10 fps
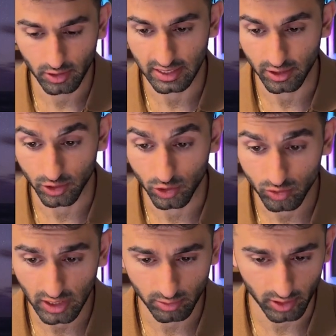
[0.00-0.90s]
in the
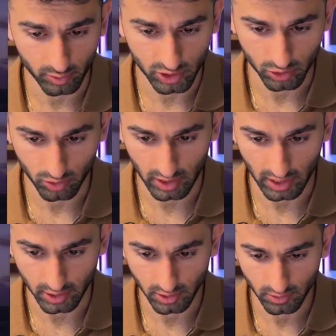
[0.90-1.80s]
new table that we just
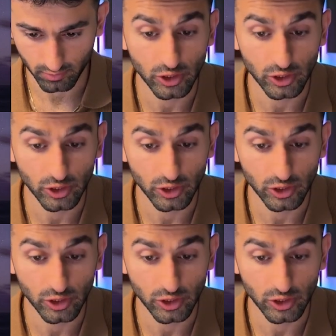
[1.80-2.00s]
created.